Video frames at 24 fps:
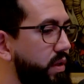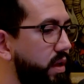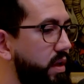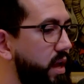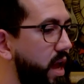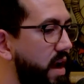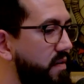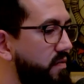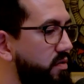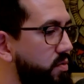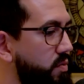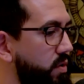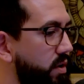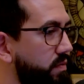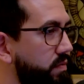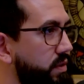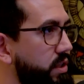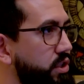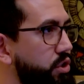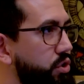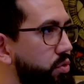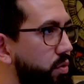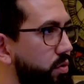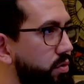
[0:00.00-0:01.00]
every one of
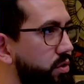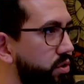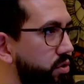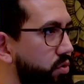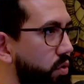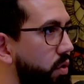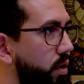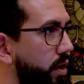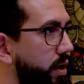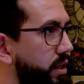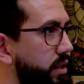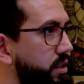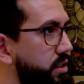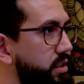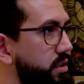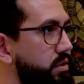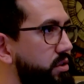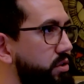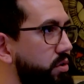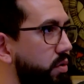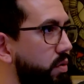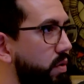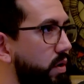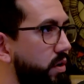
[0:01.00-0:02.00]
these short stories.
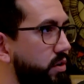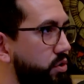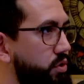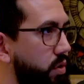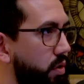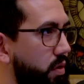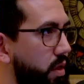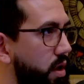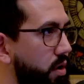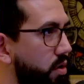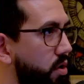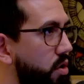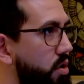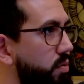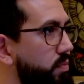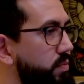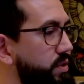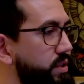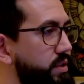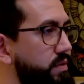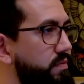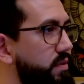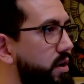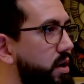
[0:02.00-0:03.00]
So in Sherlock Holmes,
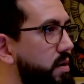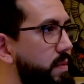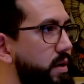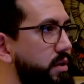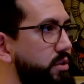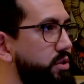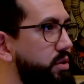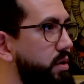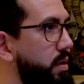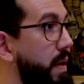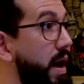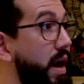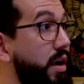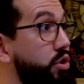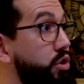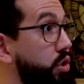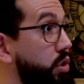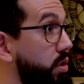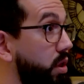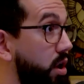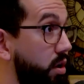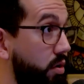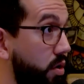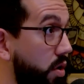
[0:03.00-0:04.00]
it's very much about
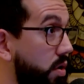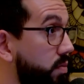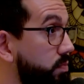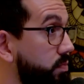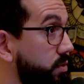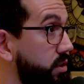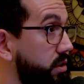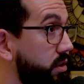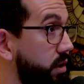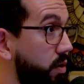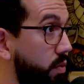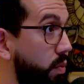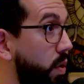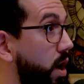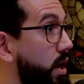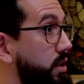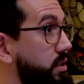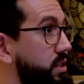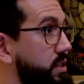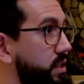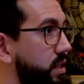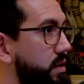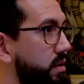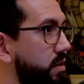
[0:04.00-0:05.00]
Sherlock Holmes and
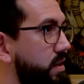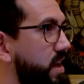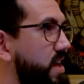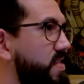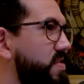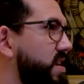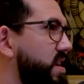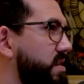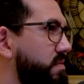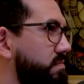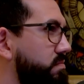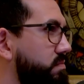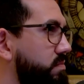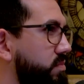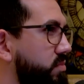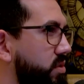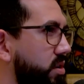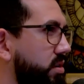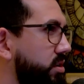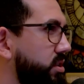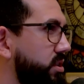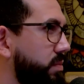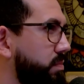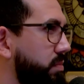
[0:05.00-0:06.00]
Watson, and then
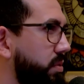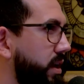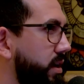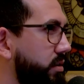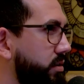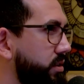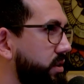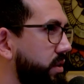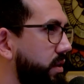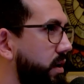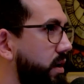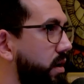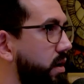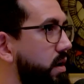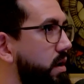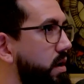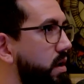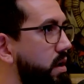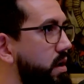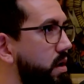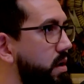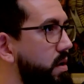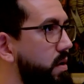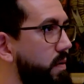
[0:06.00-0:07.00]
there's some players in there.
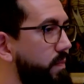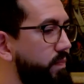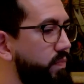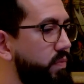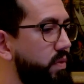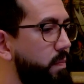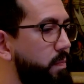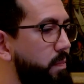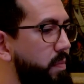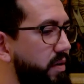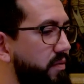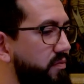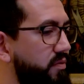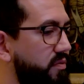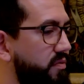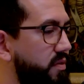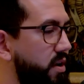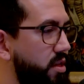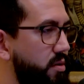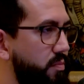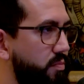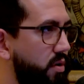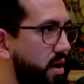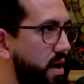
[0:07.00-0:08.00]
But for
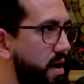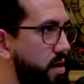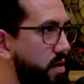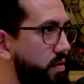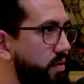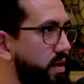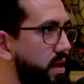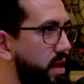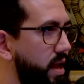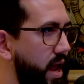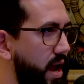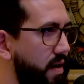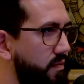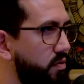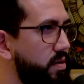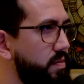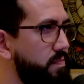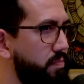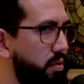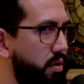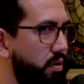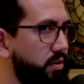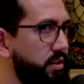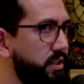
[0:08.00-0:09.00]
Father Brown, every
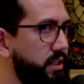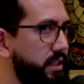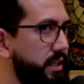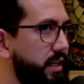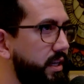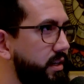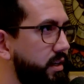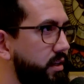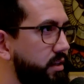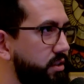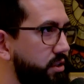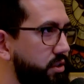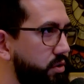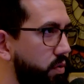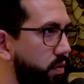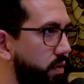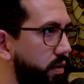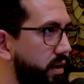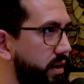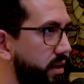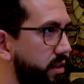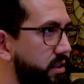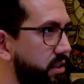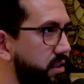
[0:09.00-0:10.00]
person in his
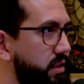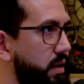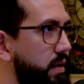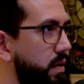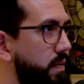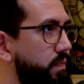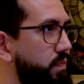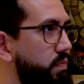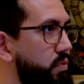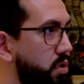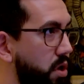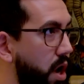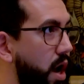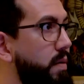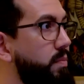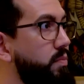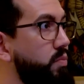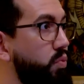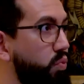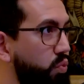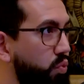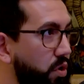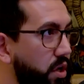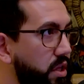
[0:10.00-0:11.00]
stories come
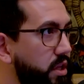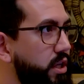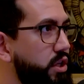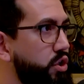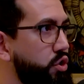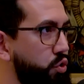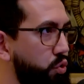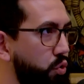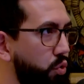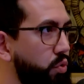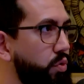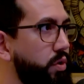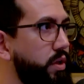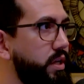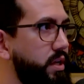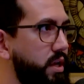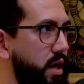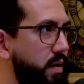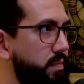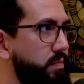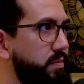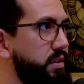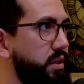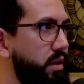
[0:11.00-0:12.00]
really truly
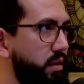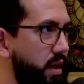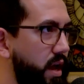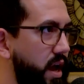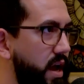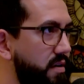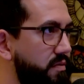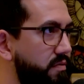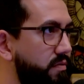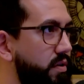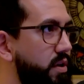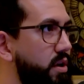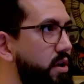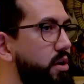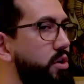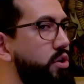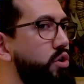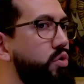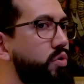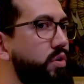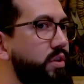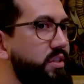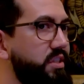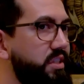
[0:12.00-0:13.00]
comes to life.
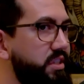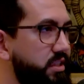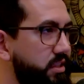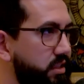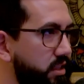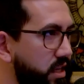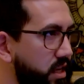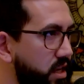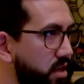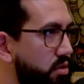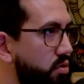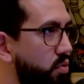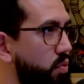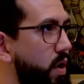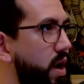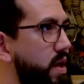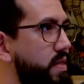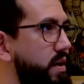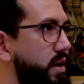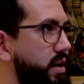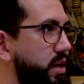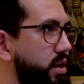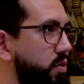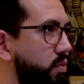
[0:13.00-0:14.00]
You can see the way
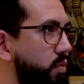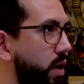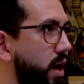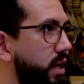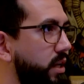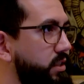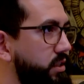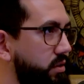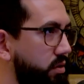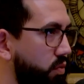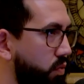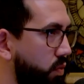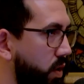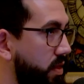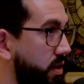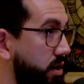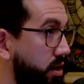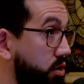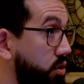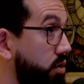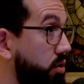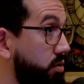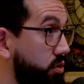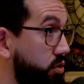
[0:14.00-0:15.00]
that he writes and the way that
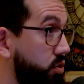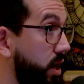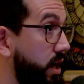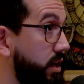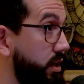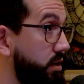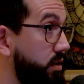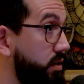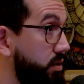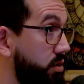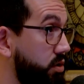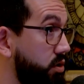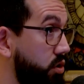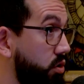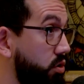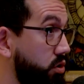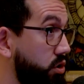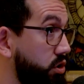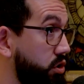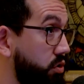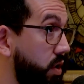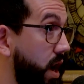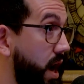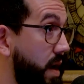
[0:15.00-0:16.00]
you're trying to, you're
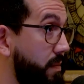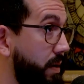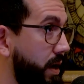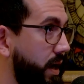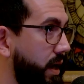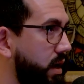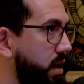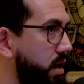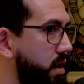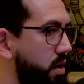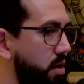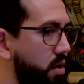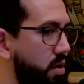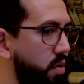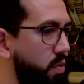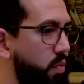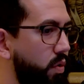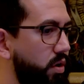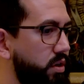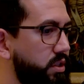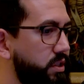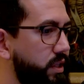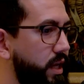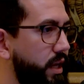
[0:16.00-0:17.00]
describing, where
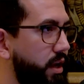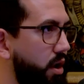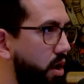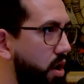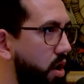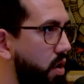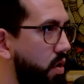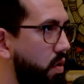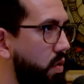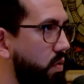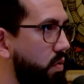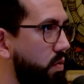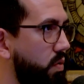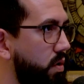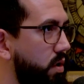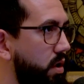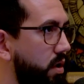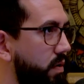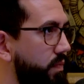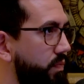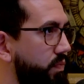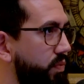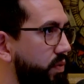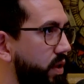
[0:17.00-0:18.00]
it's like, oh,
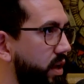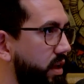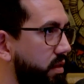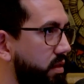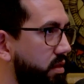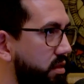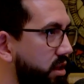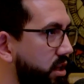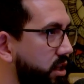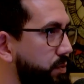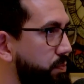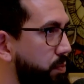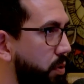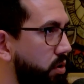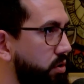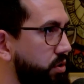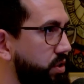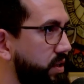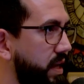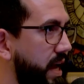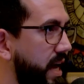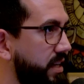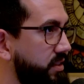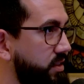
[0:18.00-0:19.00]
like this
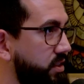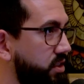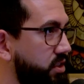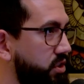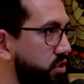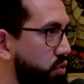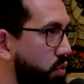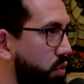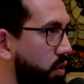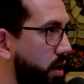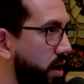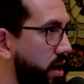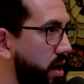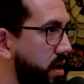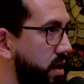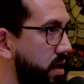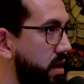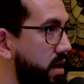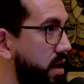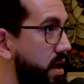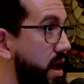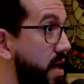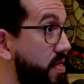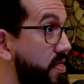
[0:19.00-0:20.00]
person has a story.
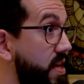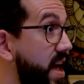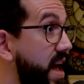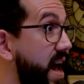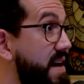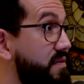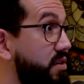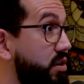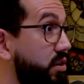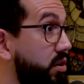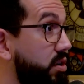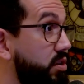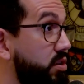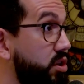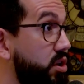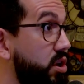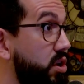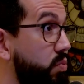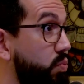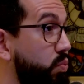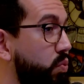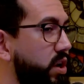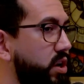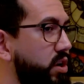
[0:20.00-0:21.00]
They have a,
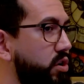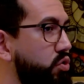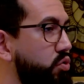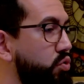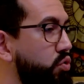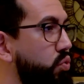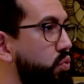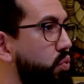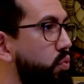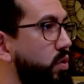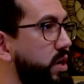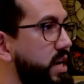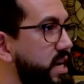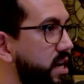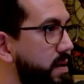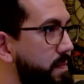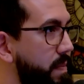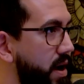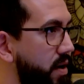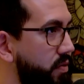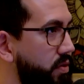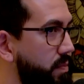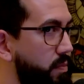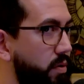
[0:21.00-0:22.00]
when you read
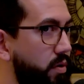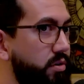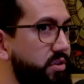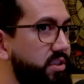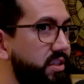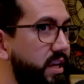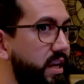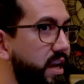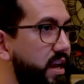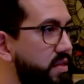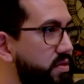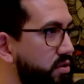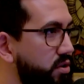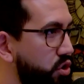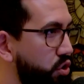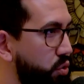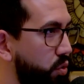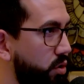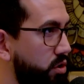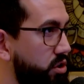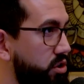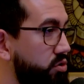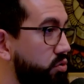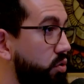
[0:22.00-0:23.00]
about the person in the
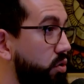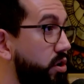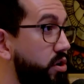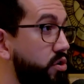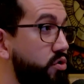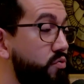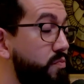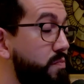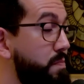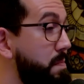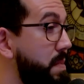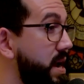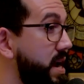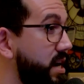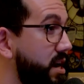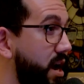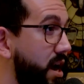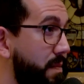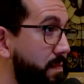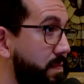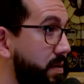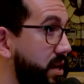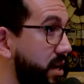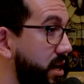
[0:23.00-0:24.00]
short story who may
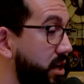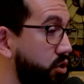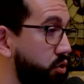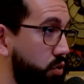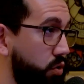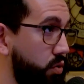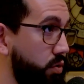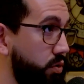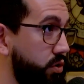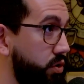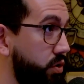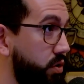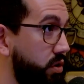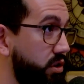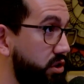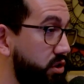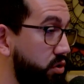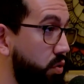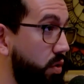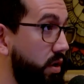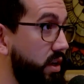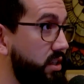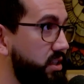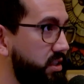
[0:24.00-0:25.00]
not be integral to the
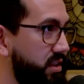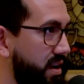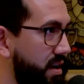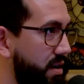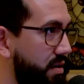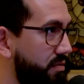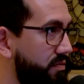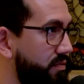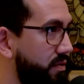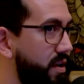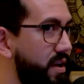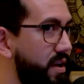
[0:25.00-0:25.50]
story itself,